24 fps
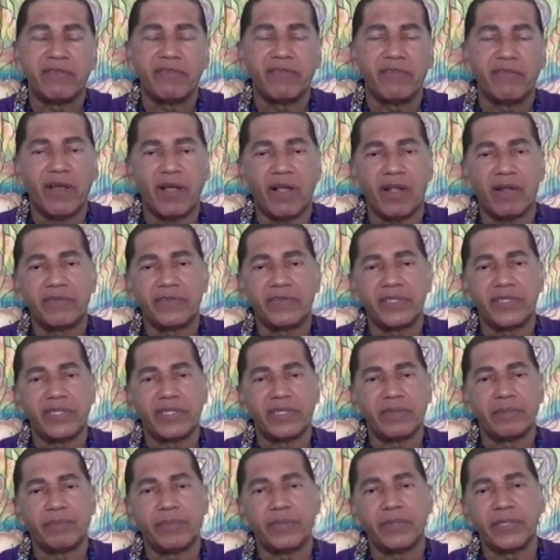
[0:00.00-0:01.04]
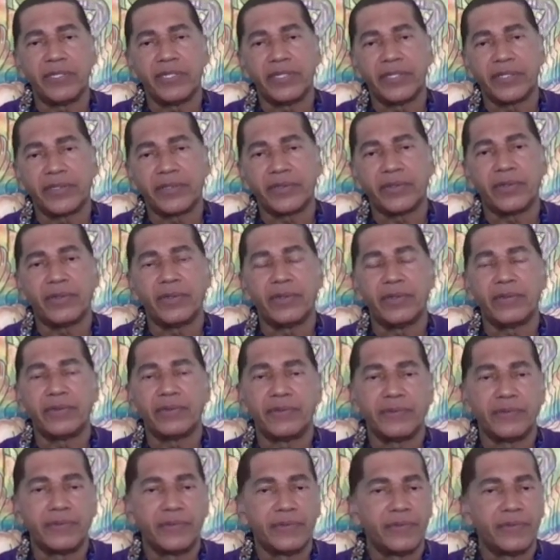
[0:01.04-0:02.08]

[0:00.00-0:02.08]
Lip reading: involved in political